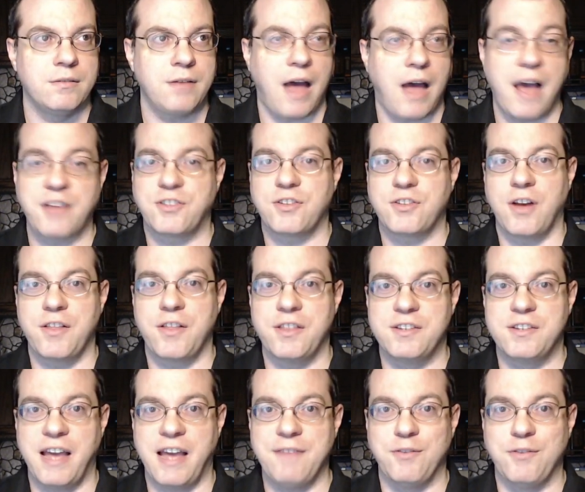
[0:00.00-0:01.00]
I Saw the
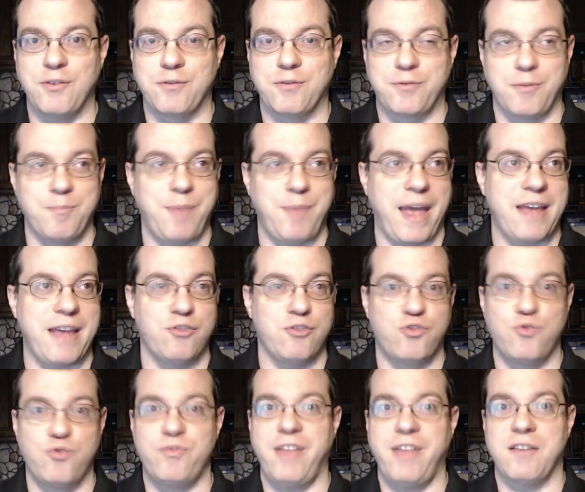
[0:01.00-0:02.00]
Devil from back in
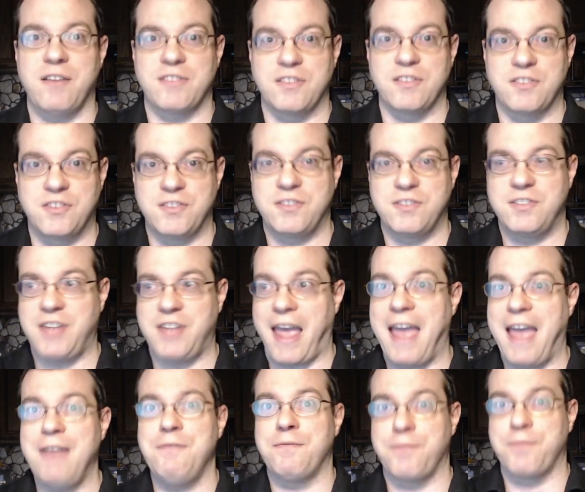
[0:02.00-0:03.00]

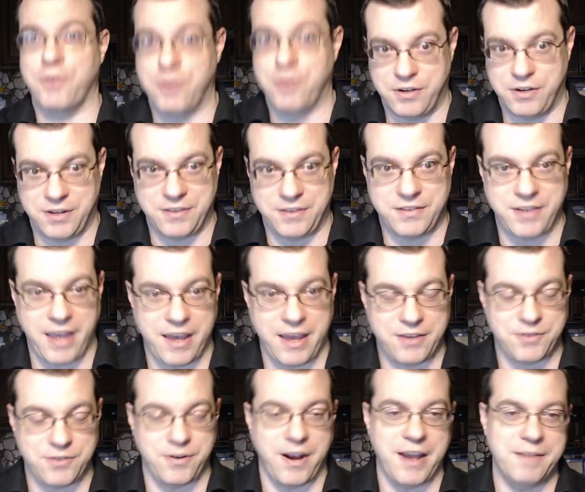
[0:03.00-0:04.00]
2010, for goodness
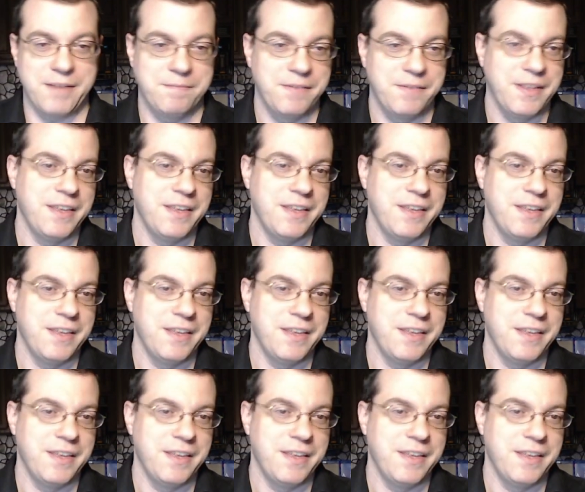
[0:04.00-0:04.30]
sakes, right?